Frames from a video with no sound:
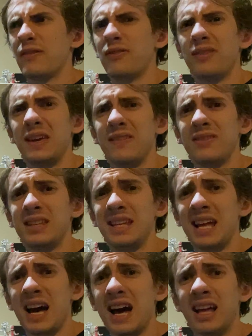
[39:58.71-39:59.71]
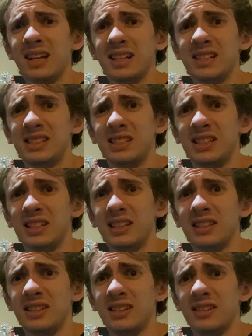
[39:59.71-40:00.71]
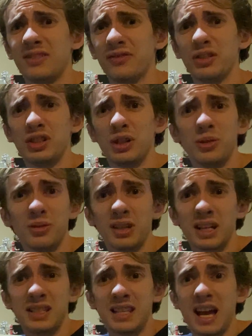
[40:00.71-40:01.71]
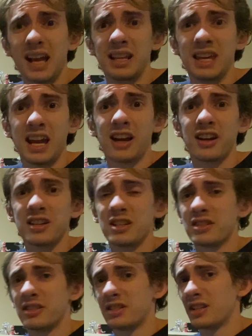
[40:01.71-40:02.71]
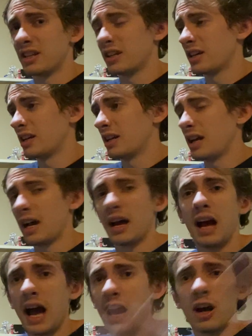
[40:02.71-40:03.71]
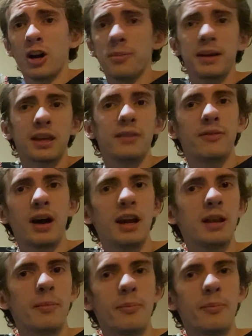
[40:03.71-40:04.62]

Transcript: $50 for 2 cassette characters. I hope I can find a